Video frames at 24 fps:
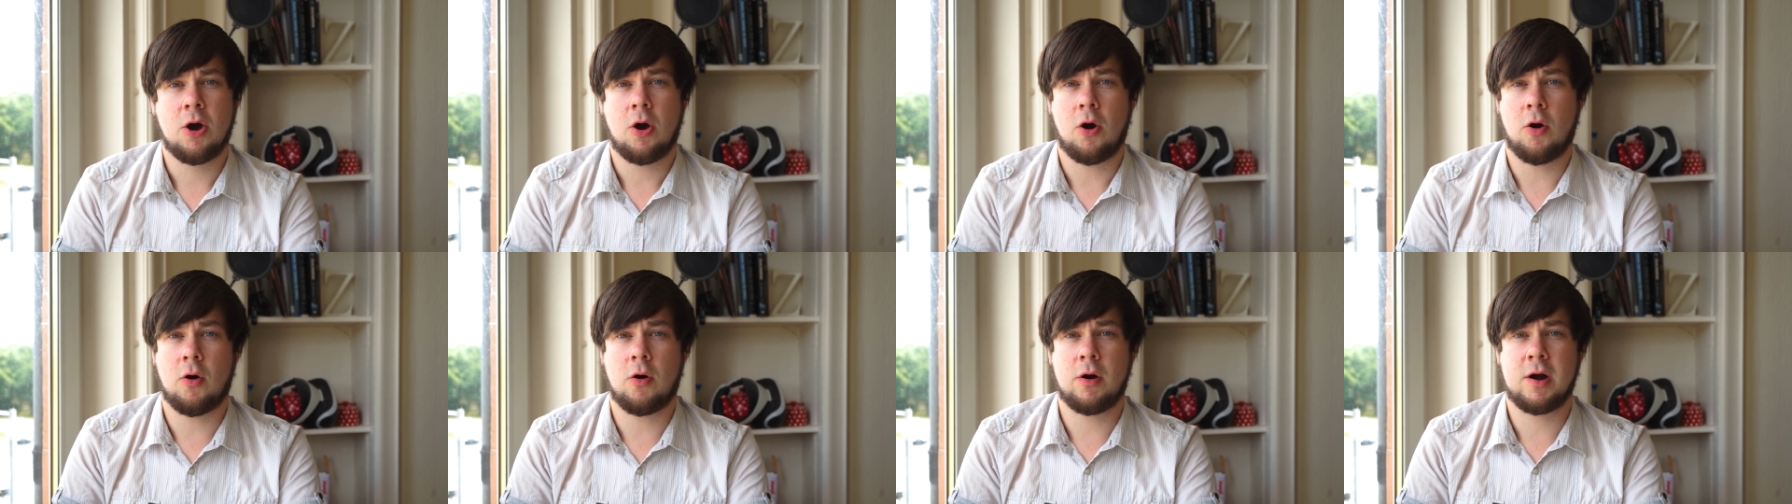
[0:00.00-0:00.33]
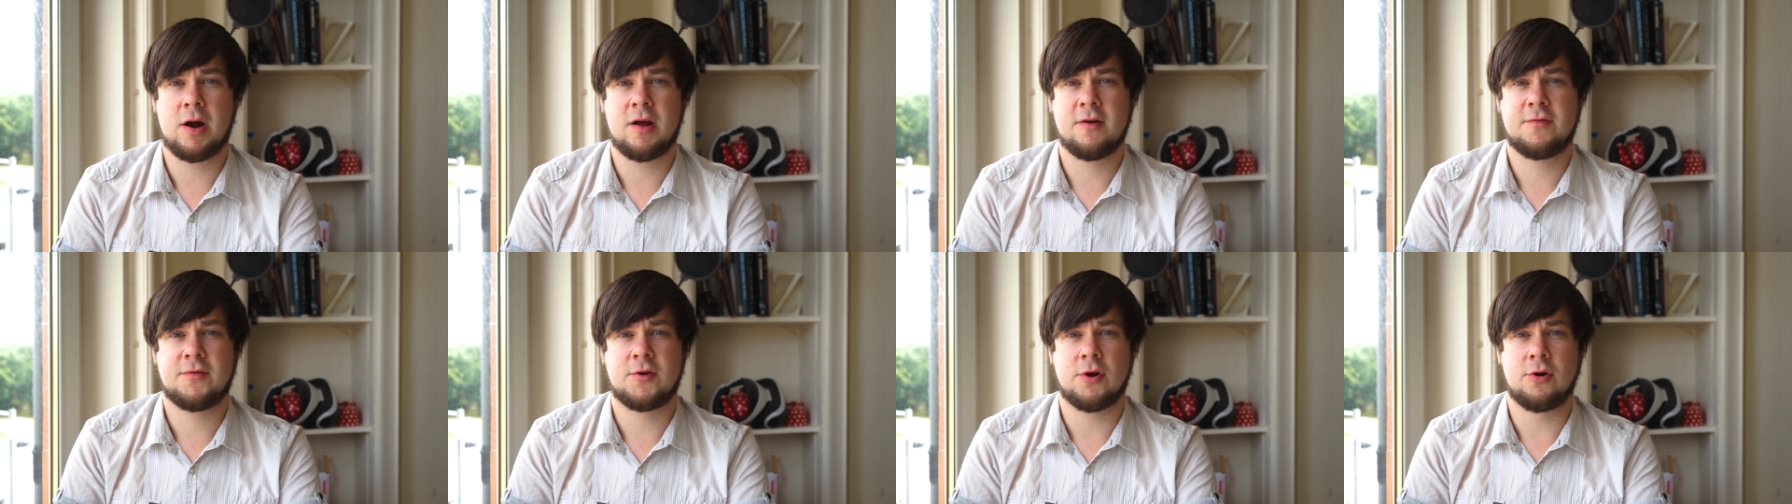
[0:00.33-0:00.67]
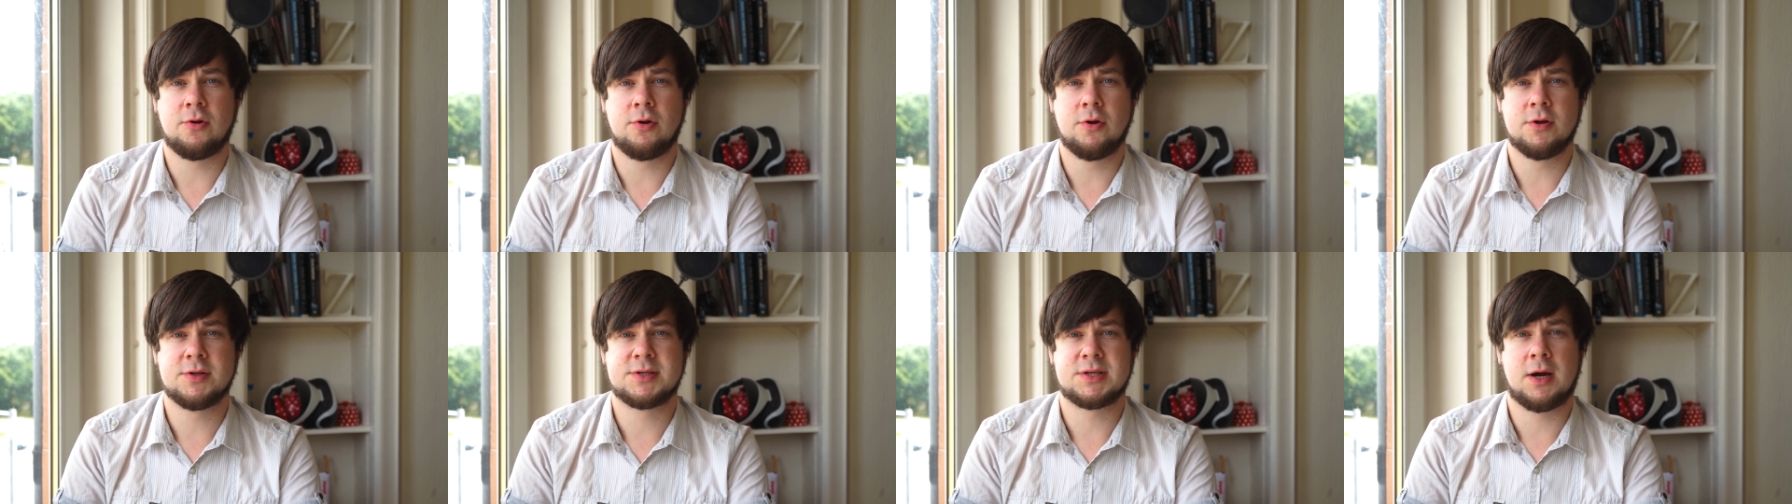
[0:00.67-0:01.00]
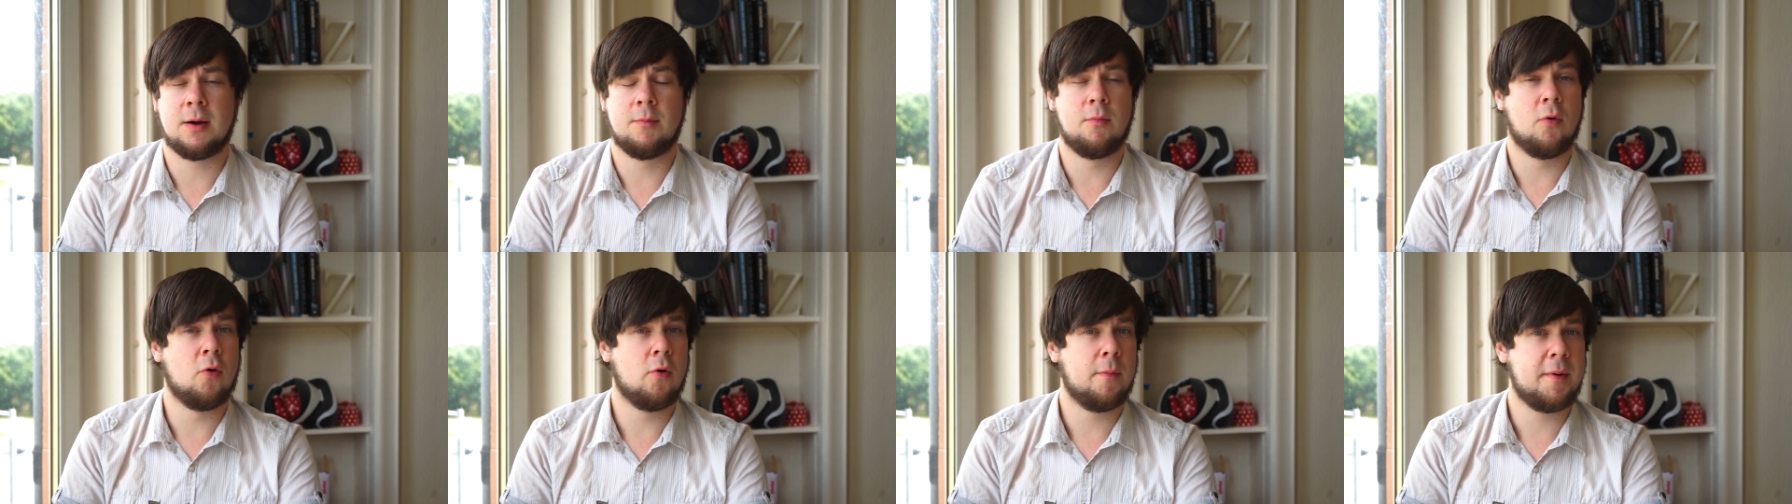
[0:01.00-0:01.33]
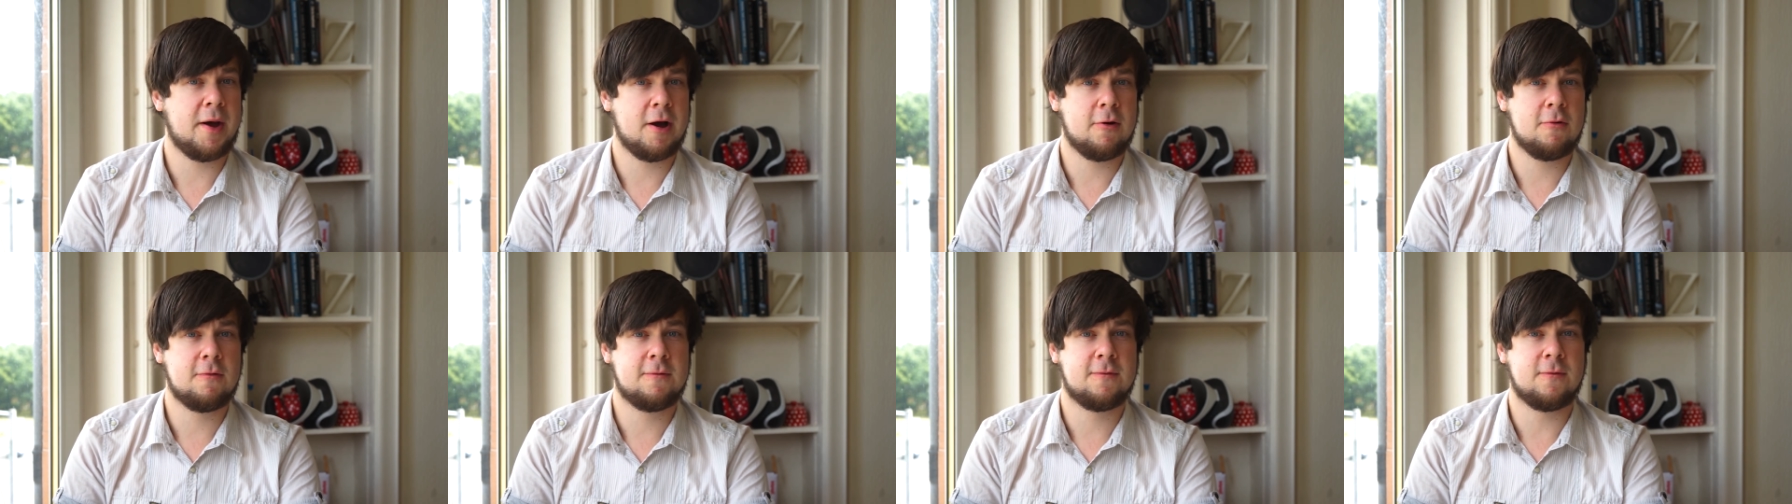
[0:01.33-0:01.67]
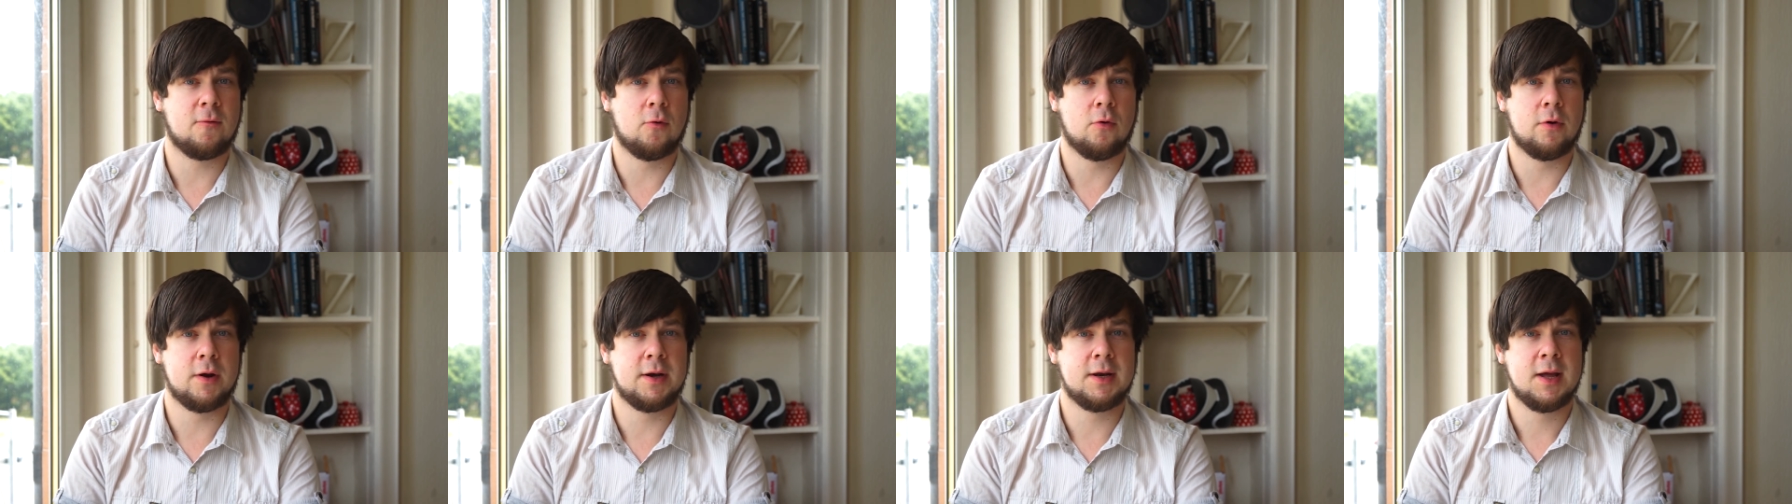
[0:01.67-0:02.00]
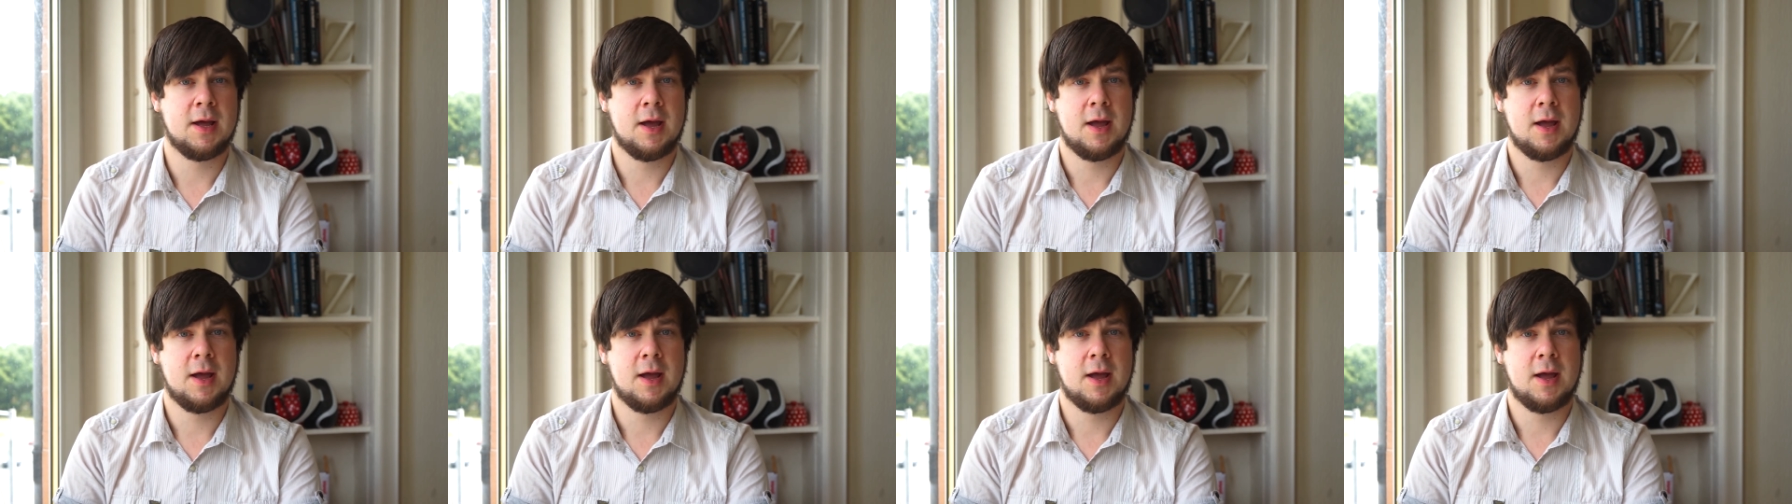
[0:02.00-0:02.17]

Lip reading: or if you're using a mobile phone,